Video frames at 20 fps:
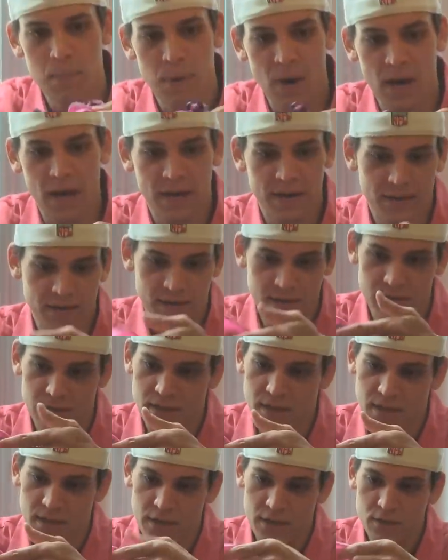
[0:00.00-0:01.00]
but
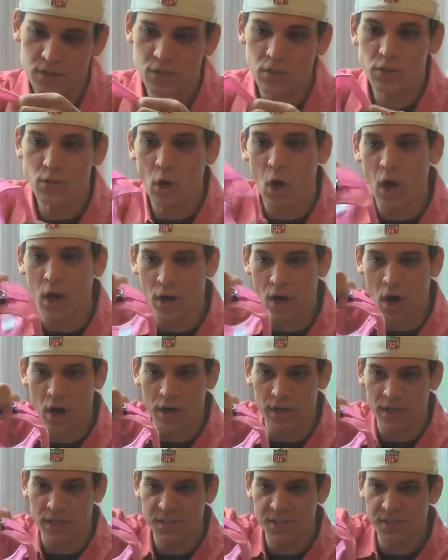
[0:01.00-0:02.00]
here's the dog
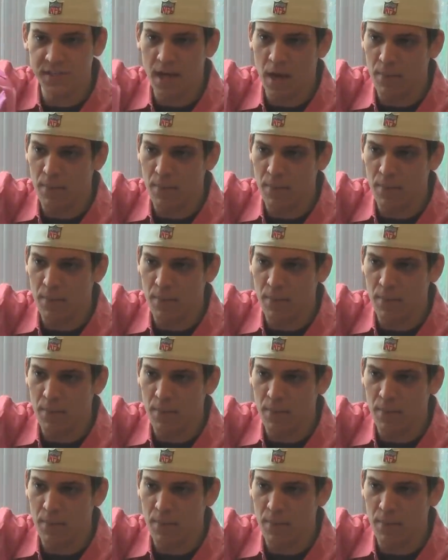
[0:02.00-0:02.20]
harness.